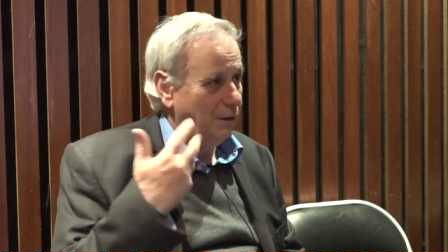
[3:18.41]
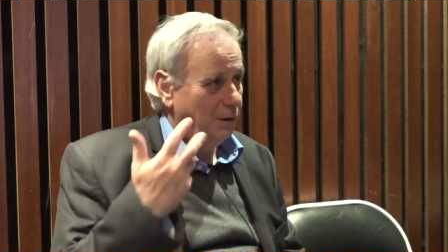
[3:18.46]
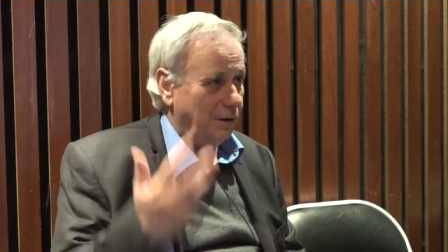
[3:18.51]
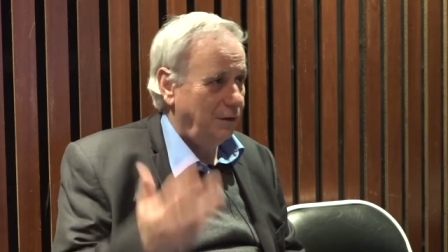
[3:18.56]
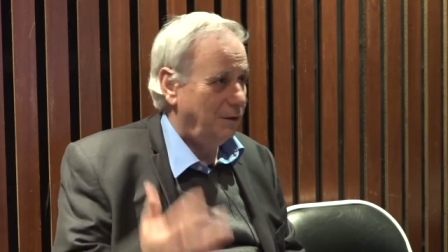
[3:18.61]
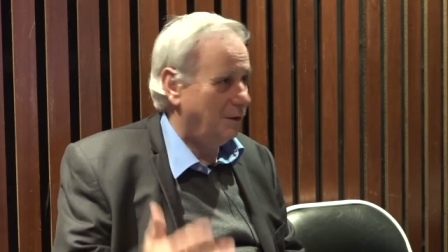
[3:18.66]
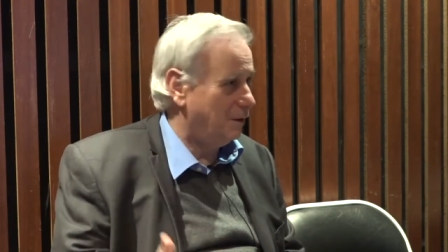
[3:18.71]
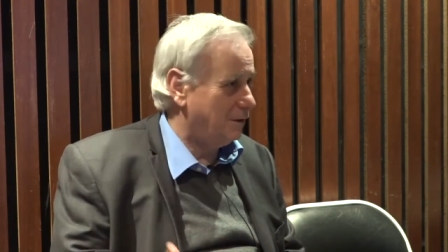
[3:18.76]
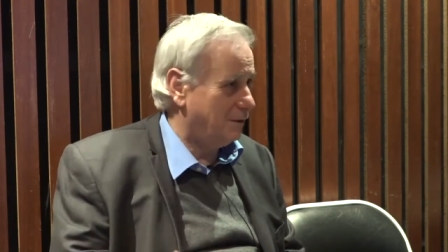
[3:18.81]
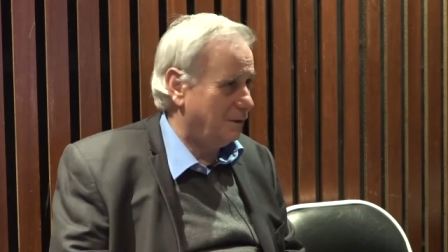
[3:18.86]

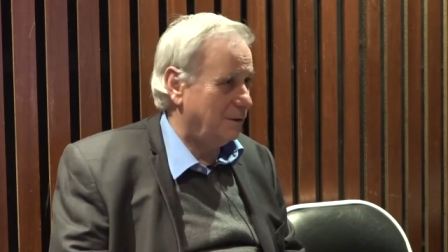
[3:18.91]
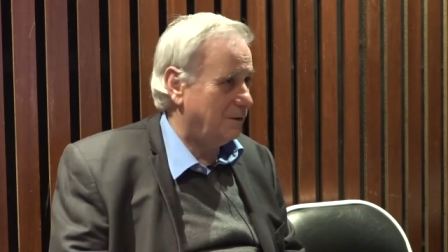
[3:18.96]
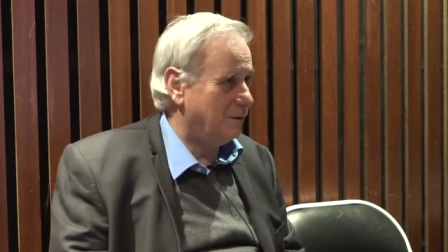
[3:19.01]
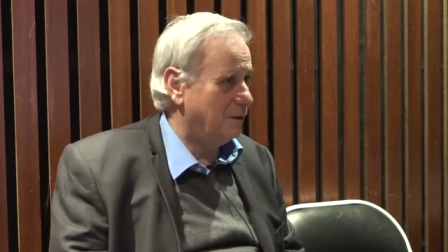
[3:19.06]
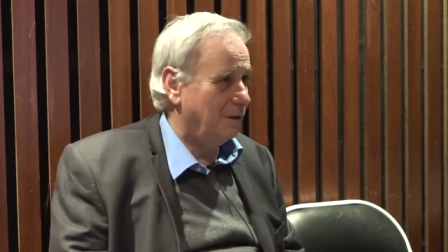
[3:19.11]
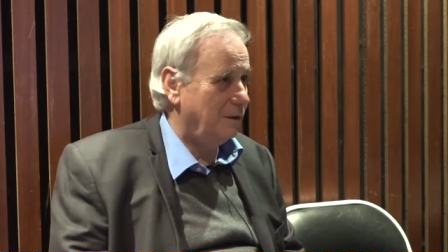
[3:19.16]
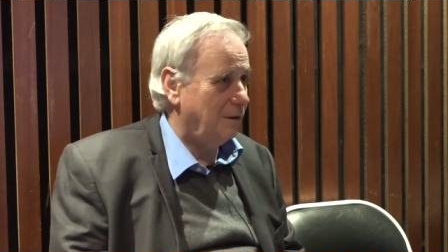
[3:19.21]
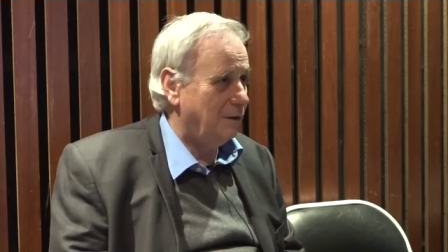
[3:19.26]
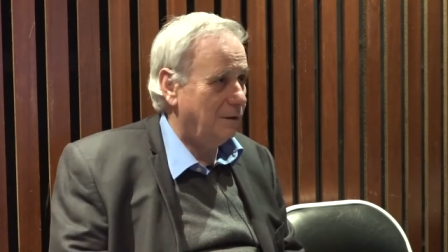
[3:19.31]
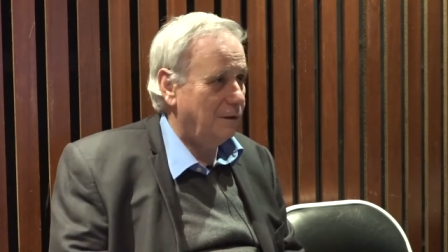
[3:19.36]
It
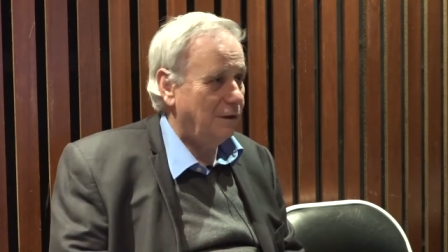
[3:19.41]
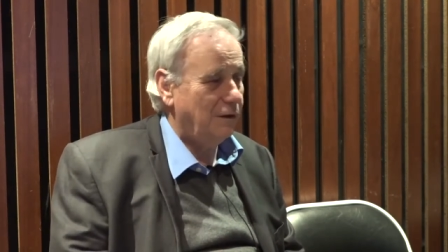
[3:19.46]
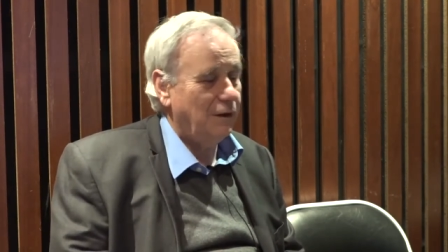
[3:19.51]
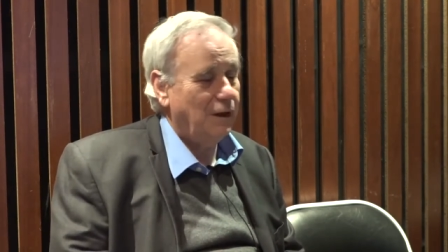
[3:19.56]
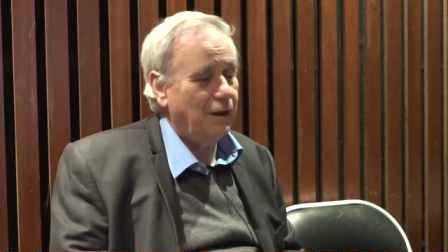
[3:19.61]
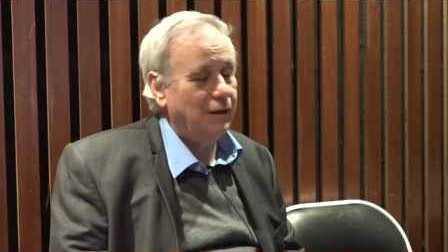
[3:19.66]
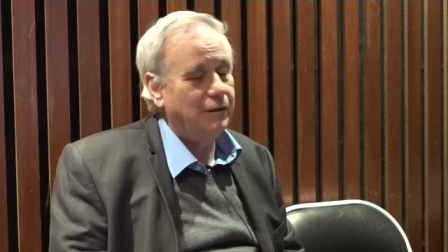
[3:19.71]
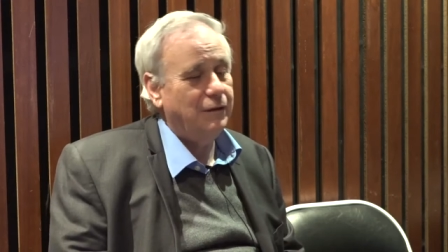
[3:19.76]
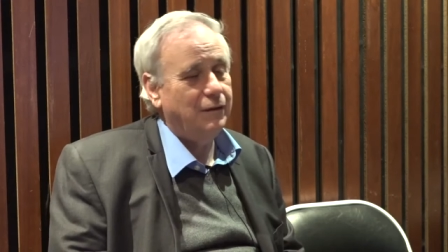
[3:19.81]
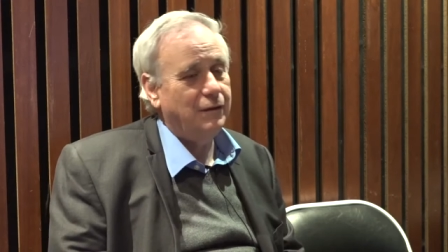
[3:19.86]
existed in the
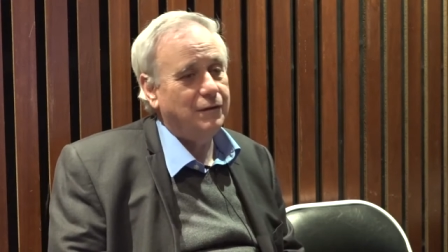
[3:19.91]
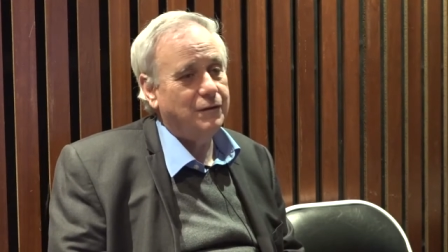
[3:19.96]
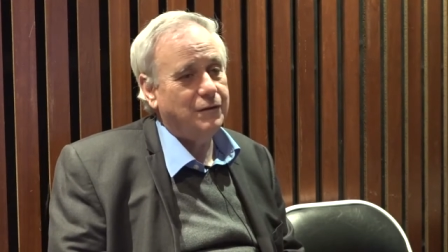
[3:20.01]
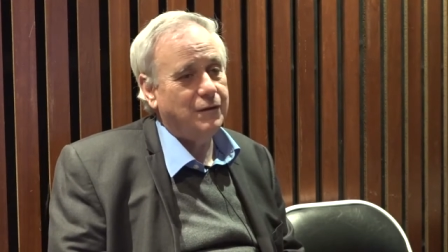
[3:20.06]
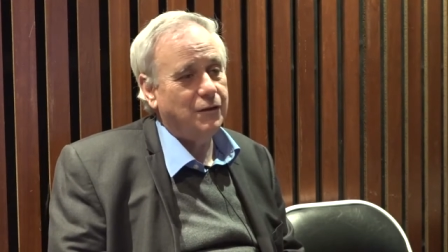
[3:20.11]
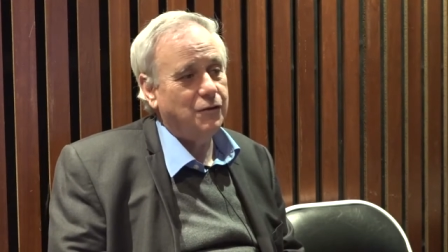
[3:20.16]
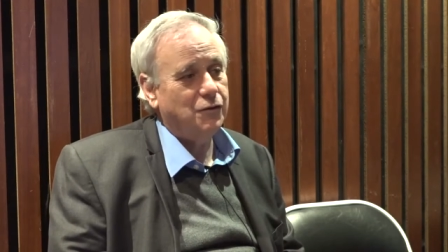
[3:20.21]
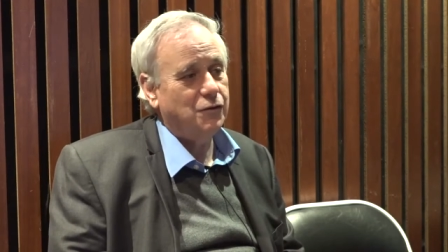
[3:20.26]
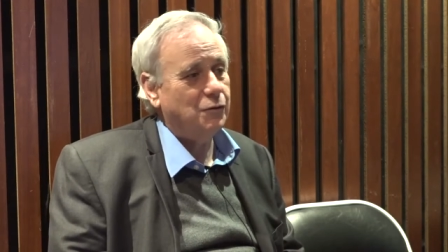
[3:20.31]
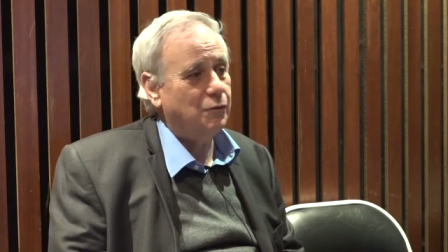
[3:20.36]
19th
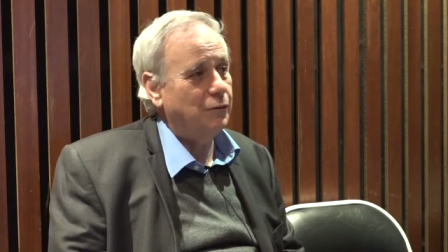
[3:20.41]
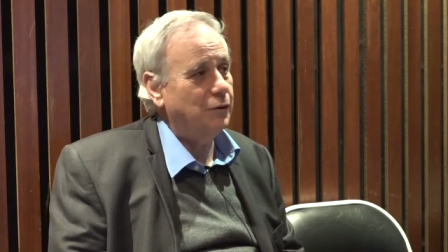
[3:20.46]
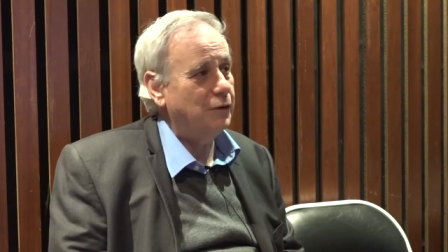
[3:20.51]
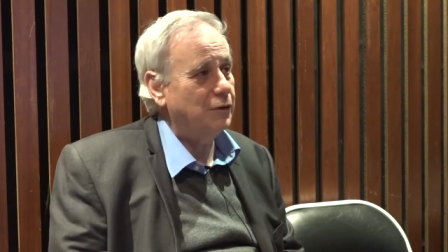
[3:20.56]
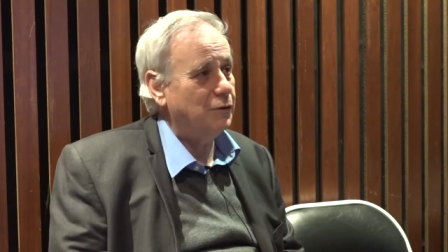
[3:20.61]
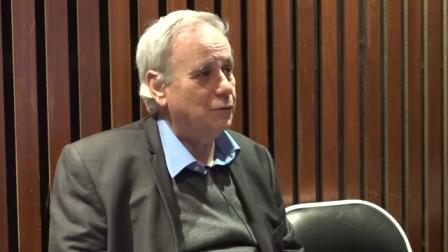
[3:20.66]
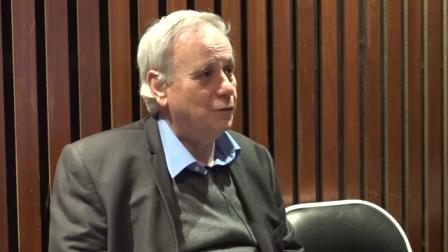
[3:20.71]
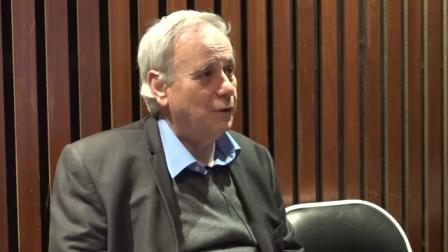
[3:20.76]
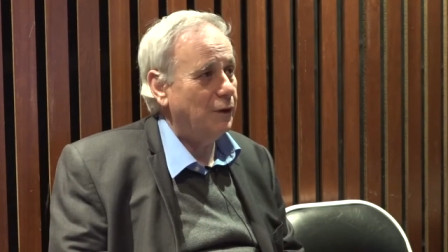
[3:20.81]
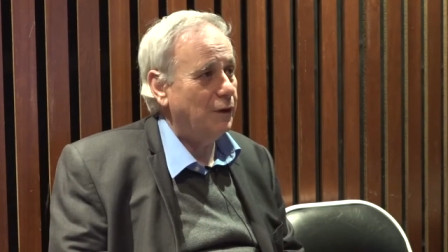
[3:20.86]
century
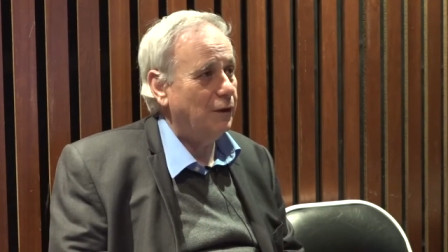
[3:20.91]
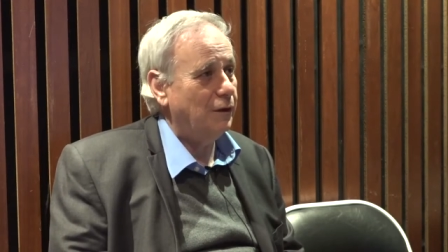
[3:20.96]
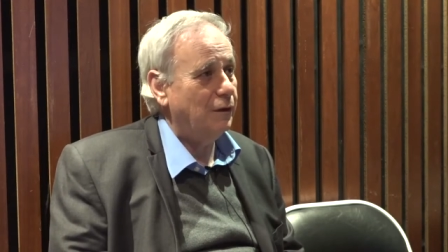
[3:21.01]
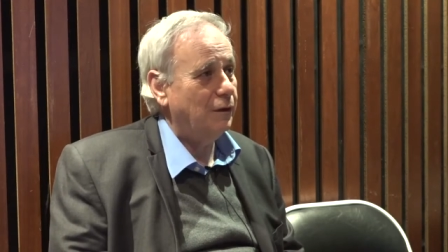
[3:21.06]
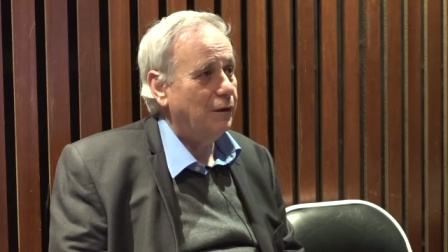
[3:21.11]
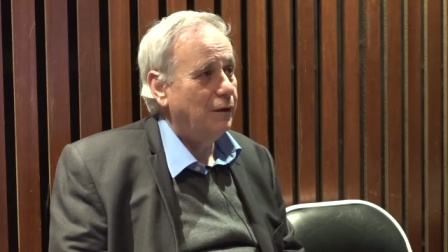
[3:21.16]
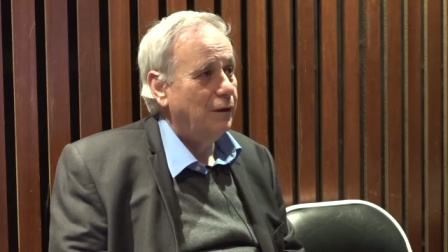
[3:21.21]
as well.